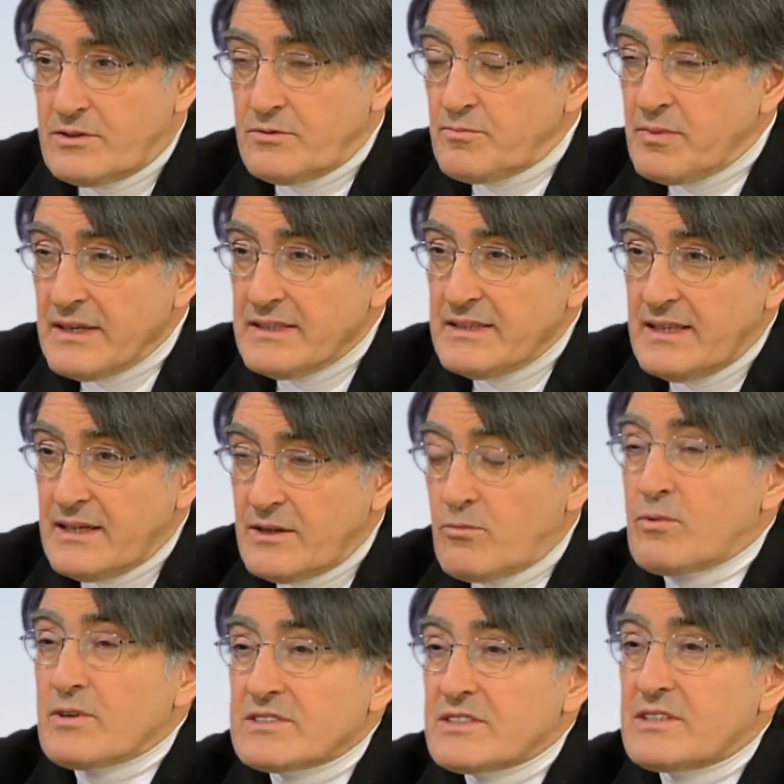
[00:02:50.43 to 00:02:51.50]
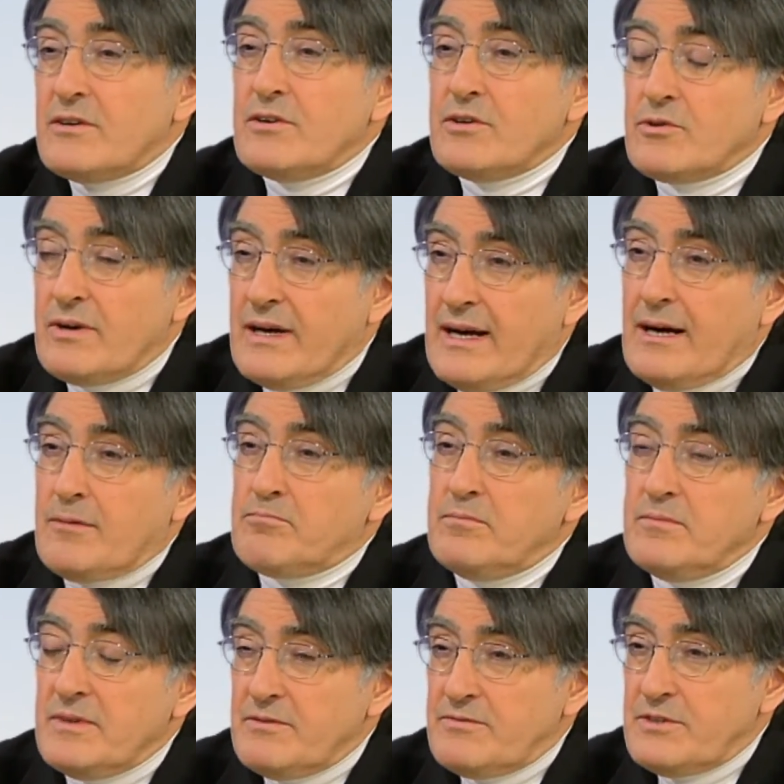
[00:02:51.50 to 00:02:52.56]
to predict what's going to
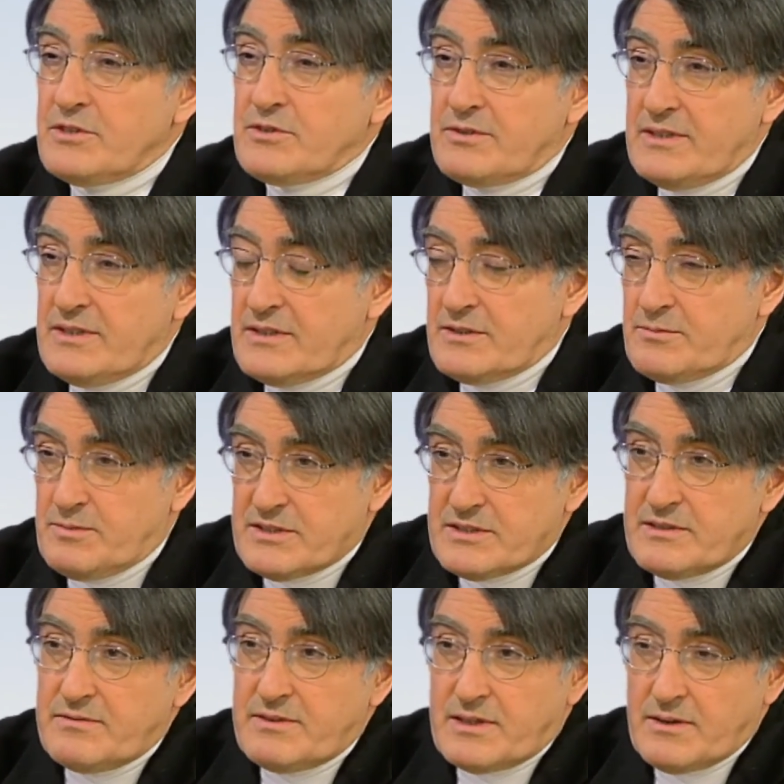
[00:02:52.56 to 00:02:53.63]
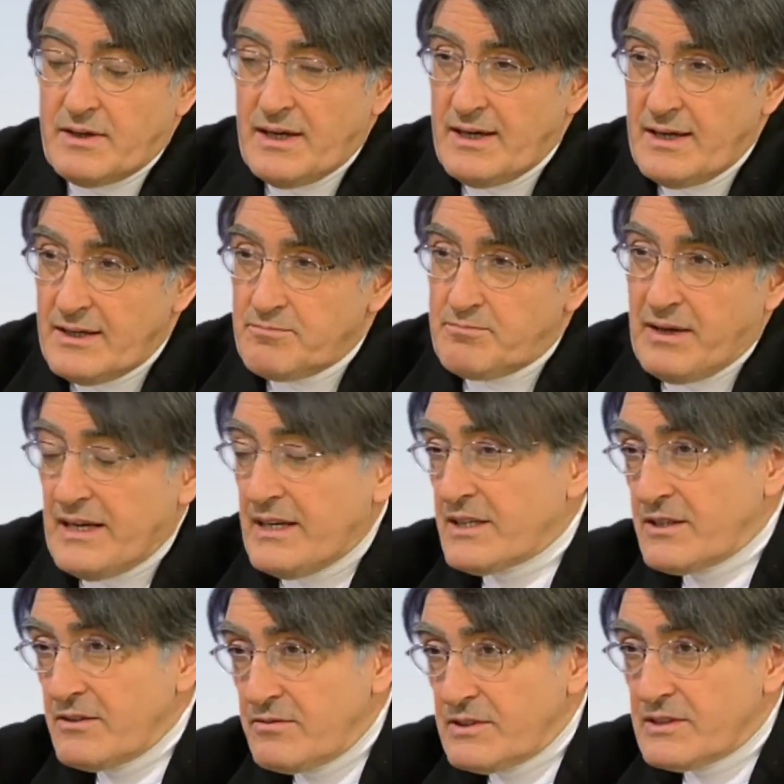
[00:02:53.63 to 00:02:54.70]
happen if we treat a specific
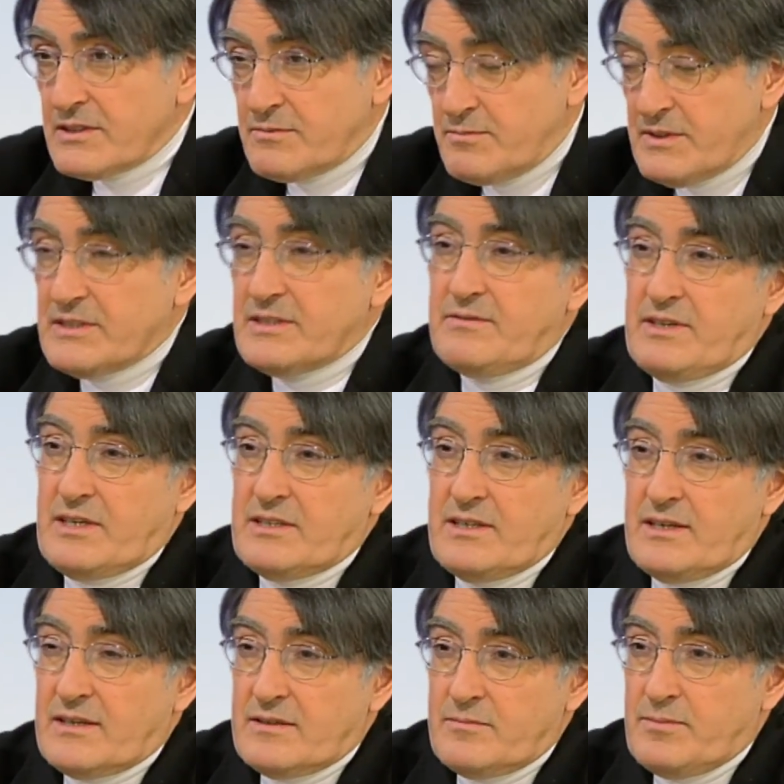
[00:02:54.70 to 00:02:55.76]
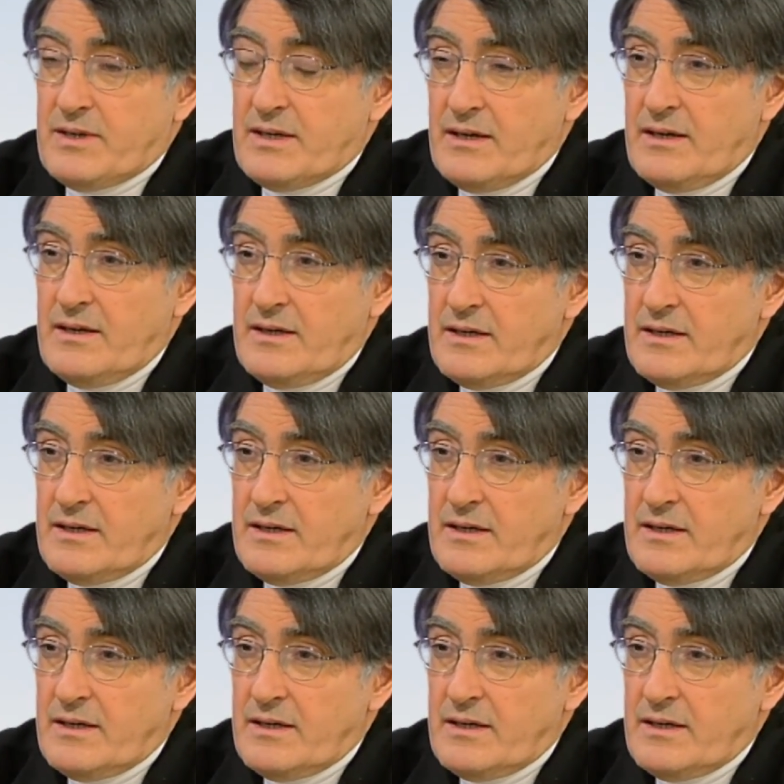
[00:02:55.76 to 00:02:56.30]
patient with a specific therapy. But then,